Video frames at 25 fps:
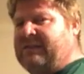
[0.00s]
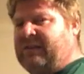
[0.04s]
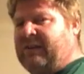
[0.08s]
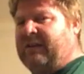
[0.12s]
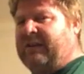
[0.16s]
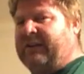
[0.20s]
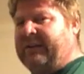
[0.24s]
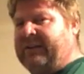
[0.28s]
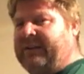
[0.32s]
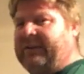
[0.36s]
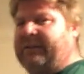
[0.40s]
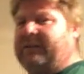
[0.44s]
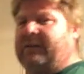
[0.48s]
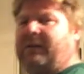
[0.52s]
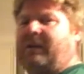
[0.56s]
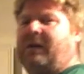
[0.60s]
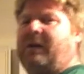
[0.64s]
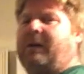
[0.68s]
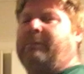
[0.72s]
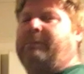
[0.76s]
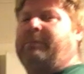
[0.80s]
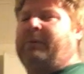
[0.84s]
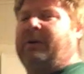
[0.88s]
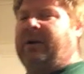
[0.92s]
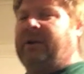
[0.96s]
on it,
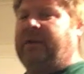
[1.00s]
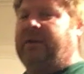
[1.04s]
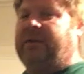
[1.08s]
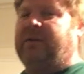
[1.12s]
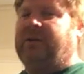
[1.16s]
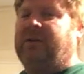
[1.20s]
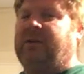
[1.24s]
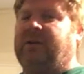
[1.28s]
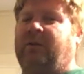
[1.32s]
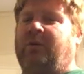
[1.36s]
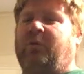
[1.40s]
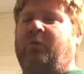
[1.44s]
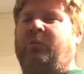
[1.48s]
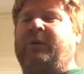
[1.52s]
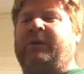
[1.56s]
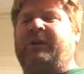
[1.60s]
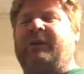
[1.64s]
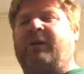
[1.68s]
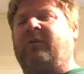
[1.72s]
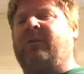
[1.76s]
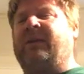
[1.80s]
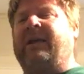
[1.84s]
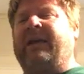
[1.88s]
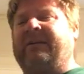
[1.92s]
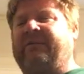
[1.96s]
but we
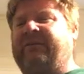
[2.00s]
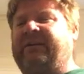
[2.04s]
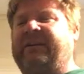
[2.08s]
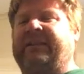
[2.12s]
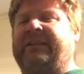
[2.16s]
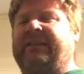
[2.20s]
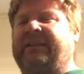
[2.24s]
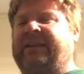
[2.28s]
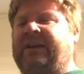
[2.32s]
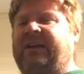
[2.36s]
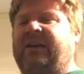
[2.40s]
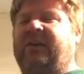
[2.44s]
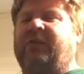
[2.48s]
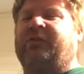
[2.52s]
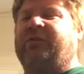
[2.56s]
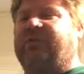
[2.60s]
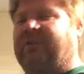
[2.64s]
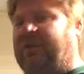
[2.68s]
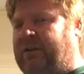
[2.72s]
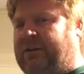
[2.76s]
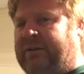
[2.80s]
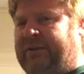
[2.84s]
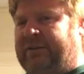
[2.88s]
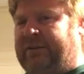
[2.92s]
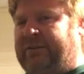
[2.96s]
don't have anything else
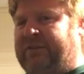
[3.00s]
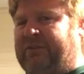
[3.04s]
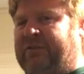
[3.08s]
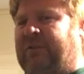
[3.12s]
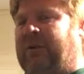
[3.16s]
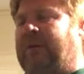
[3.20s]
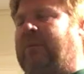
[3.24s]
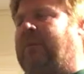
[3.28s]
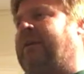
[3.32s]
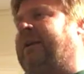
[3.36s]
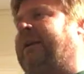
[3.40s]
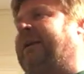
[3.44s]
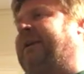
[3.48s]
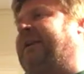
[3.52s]
on it. So I want to